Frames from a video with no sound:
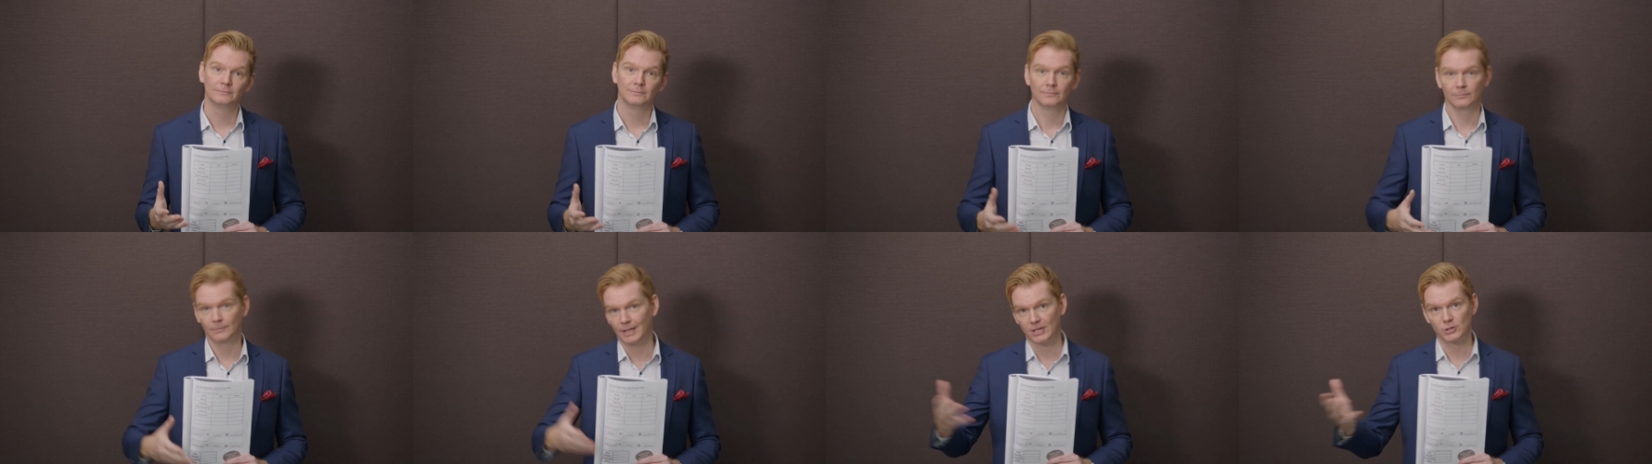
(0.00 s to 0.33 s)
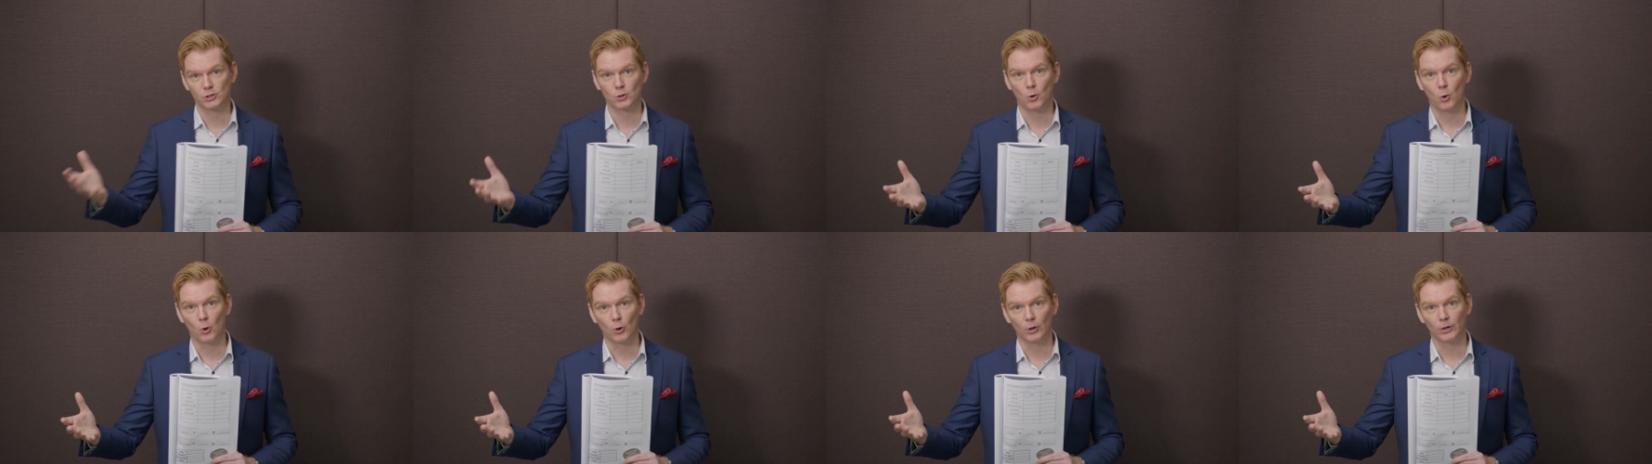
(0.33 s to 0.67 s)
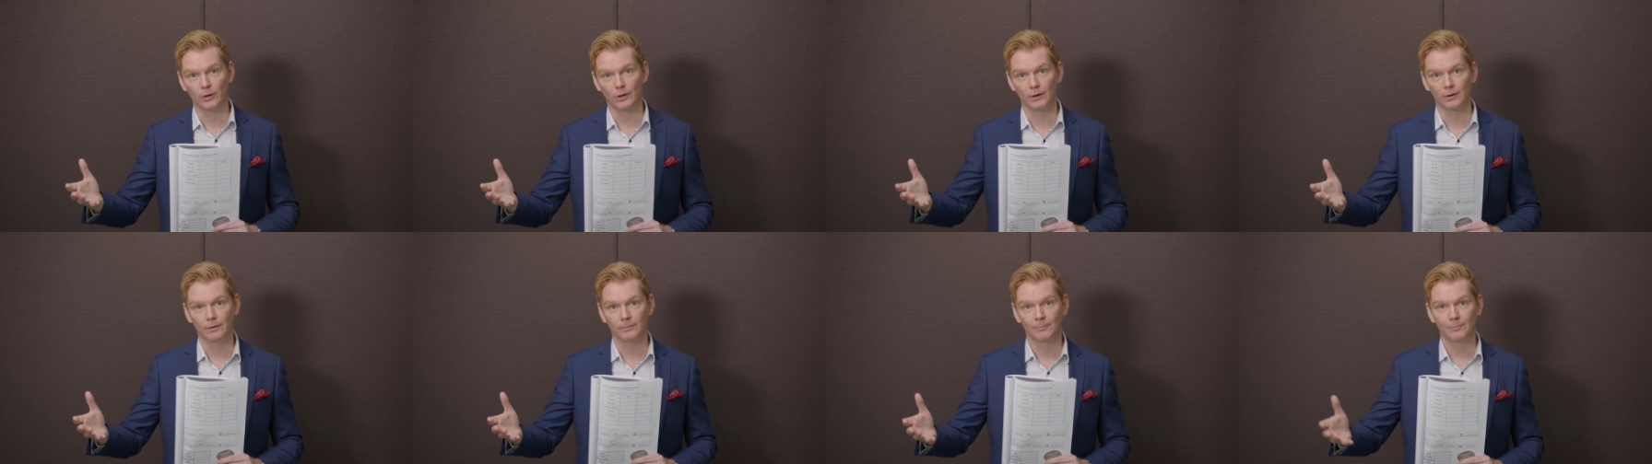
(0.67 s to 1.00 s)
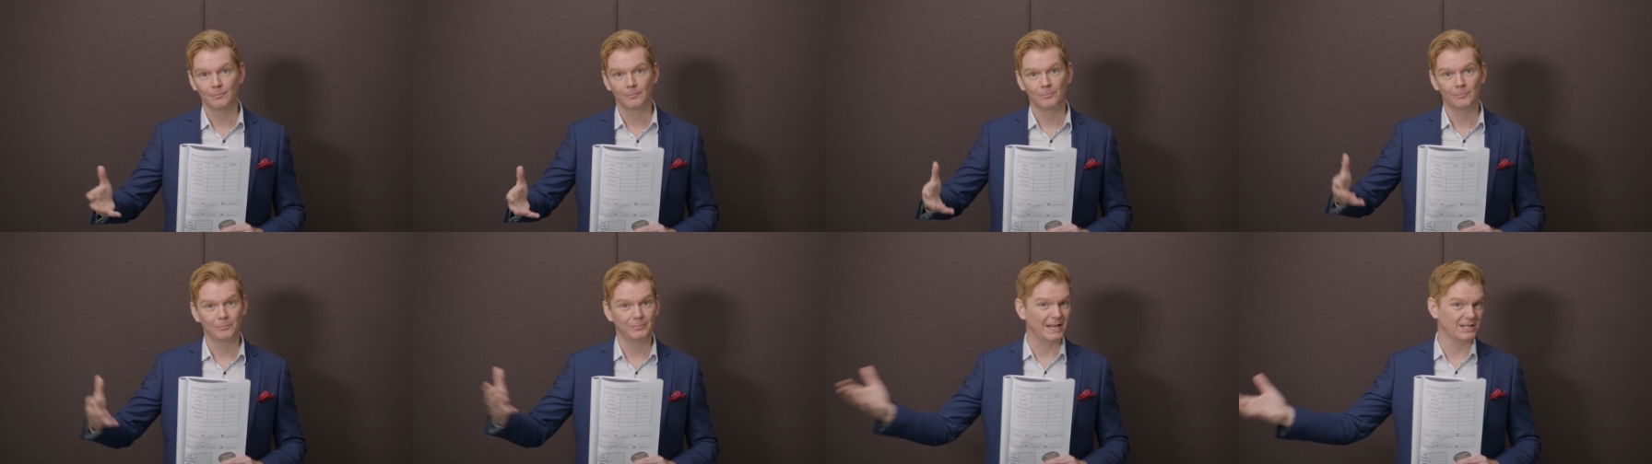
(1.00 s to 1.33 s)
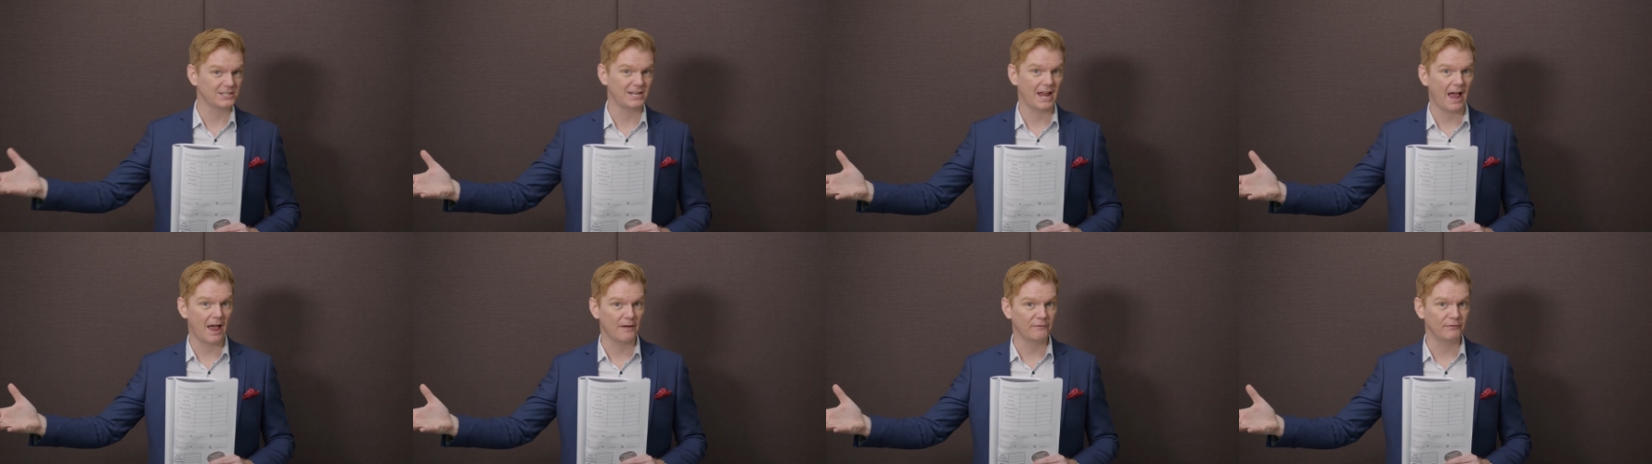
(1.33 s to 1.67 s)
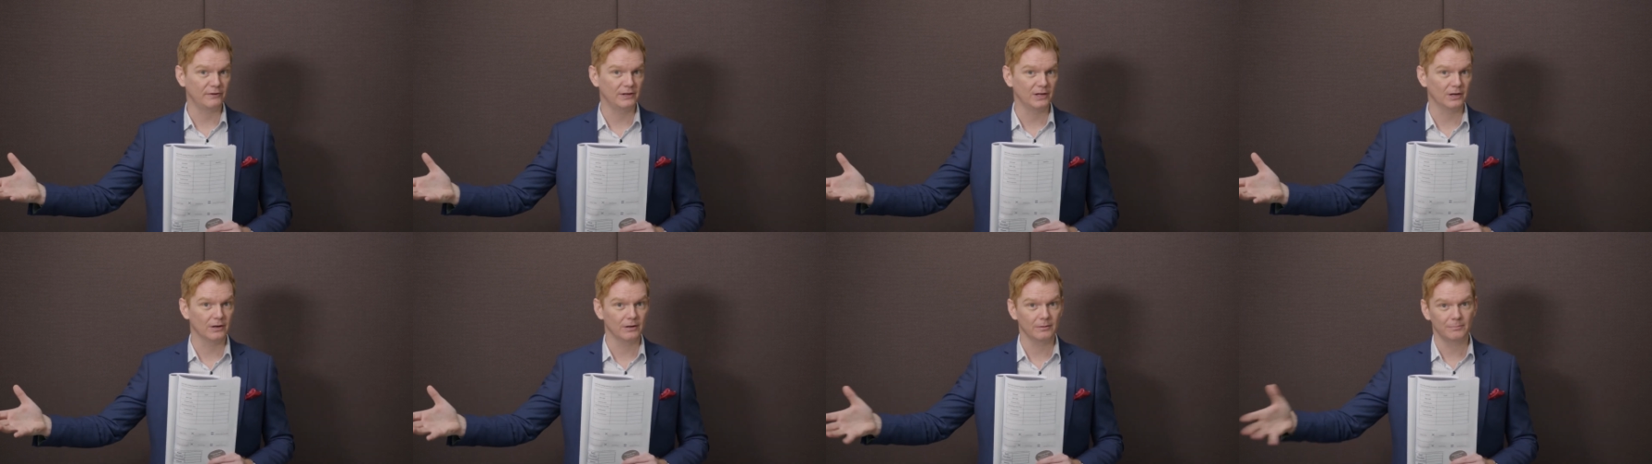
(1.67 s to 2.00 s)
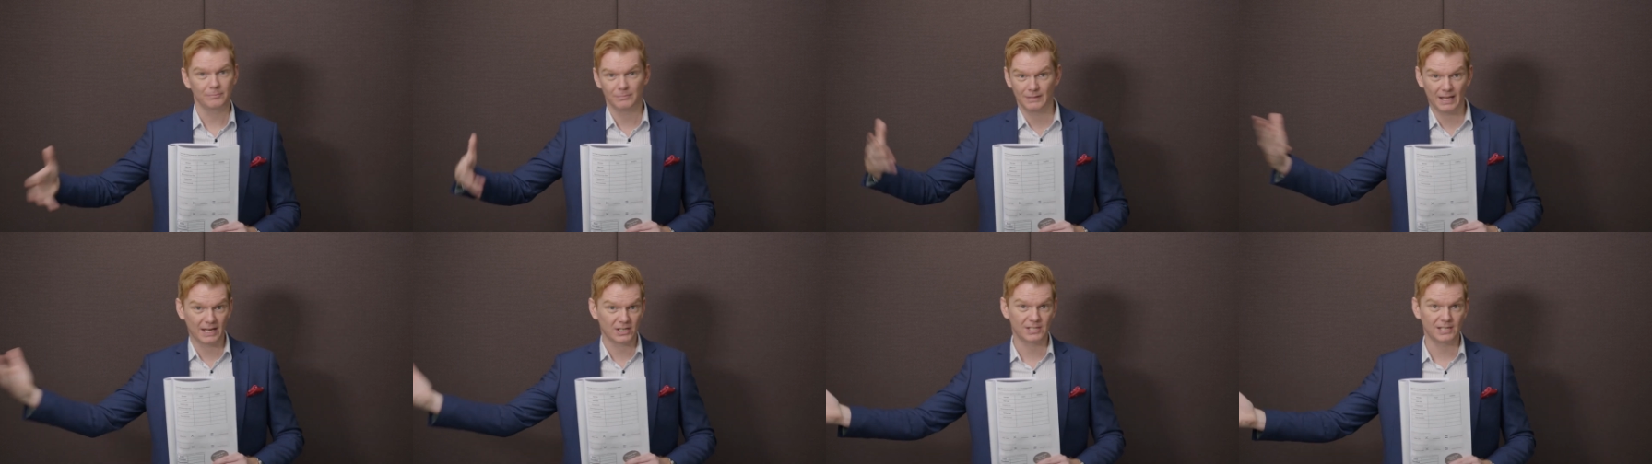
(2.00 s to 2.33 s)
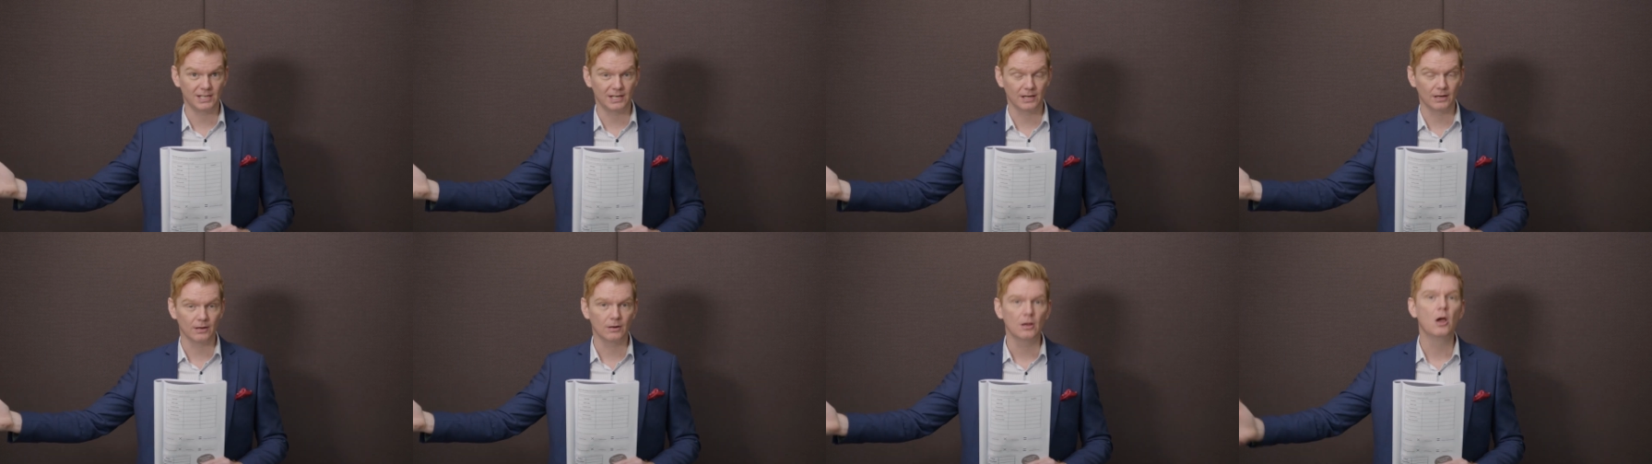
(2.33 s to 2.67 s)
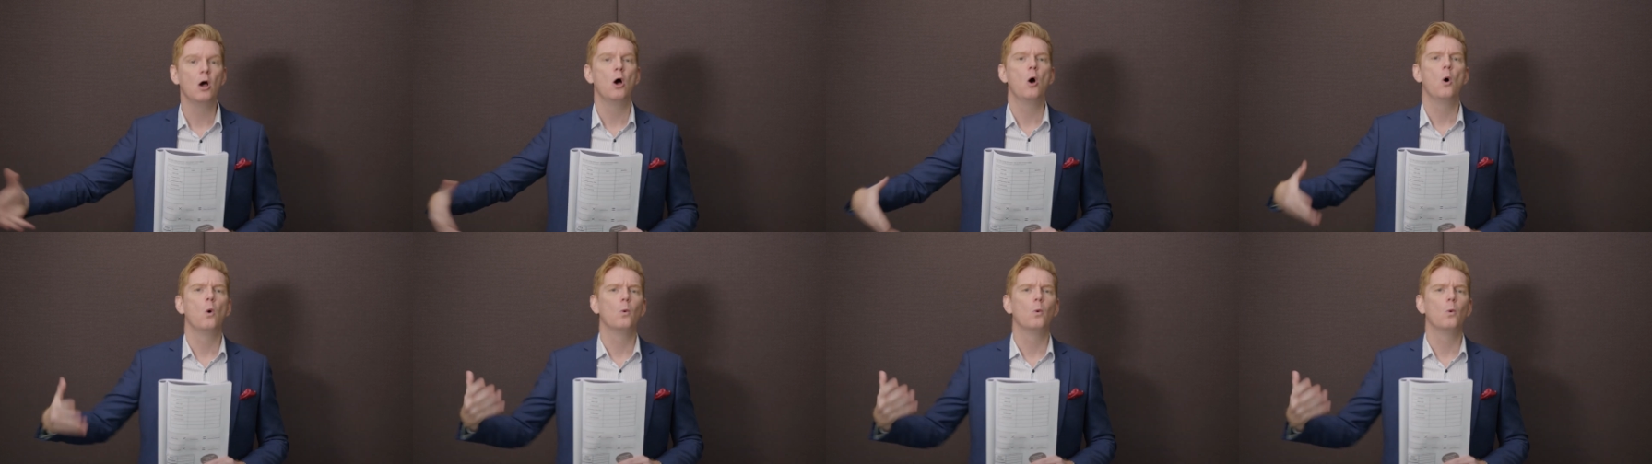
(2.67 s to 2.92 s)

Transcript: next quarter, next half year, next year,